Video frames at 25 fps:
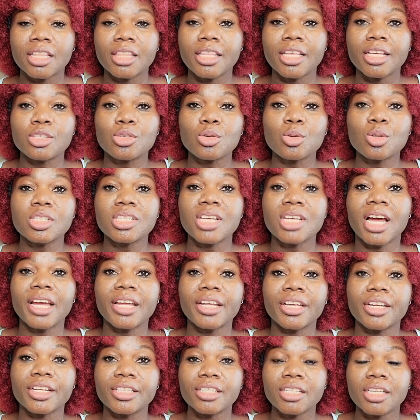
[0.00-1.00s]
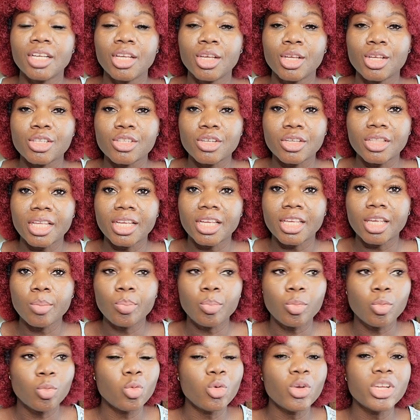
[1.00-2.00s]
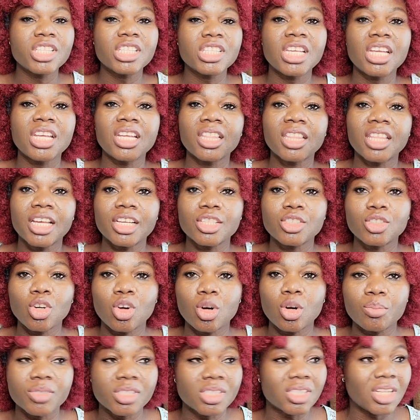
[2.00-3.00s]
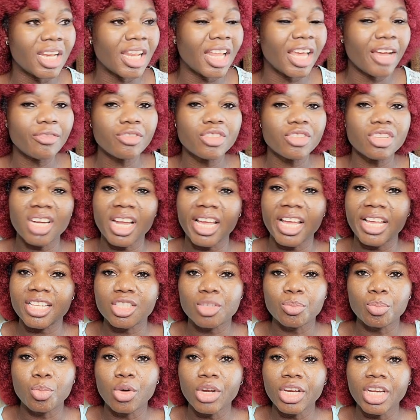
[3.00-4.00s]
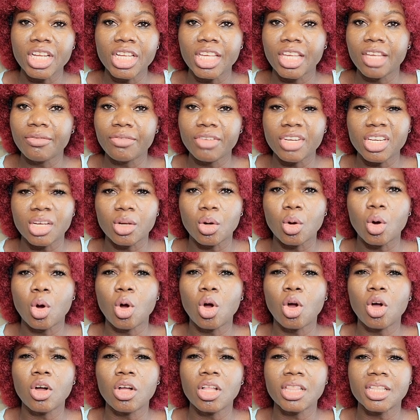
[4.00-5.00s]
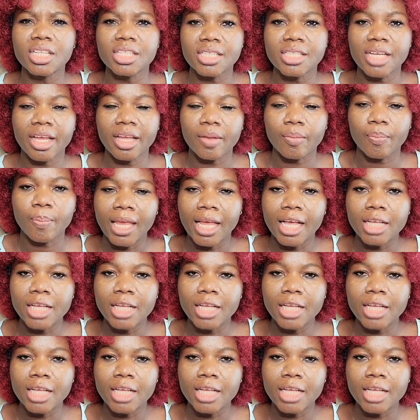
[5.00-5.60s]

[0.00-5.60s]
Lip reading: They're so tired, so they keep quitting their jobs left, right, morning, evening, all the time.